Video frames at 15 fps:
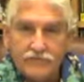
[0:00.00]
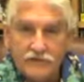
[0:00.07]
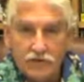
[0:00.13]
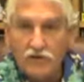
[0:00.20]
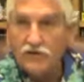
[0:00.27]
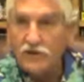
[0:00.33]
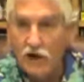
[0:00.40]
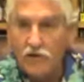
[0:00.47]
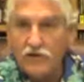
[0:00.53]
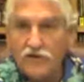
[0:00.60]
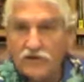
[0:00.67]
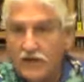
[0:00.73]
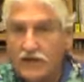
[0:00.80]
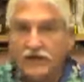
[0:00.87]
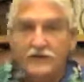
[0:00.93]
You'll
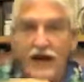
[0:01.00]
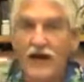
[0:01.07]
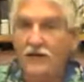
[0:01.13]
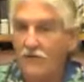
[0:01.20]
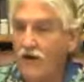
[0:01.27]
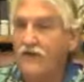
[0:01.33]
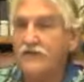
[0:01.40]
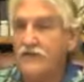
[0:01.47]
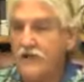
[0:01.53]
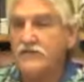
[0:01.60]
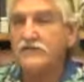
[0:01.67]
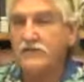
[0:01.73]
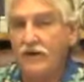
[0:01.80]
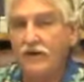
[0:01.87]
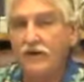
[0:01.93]
notice that as I run
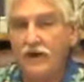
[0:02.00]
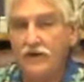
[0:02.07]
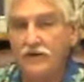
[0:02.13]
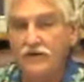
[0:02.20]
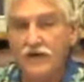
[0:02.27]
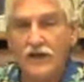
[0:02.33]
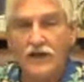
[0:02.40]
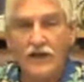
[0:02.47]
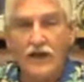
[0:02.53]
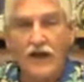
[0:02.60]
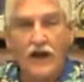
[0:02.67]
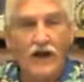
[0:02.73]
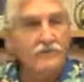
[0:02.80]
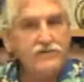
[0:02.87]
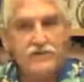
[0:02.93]
these videos,
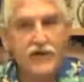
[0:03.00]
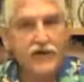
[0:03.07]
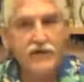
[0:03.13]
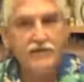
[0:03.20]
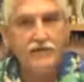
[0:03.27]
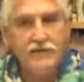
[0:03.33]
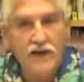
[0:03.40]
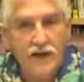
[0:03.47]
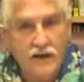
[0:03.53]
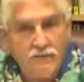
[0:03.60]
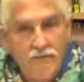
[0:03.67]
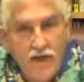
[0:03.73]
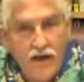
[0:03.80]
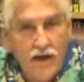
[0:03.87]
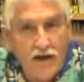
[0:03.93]
I'm saying the same
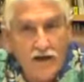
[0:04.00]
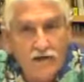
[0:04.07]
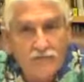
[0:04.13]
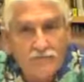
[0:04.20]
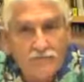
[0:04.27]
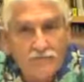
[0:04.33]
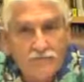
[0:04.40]
thing.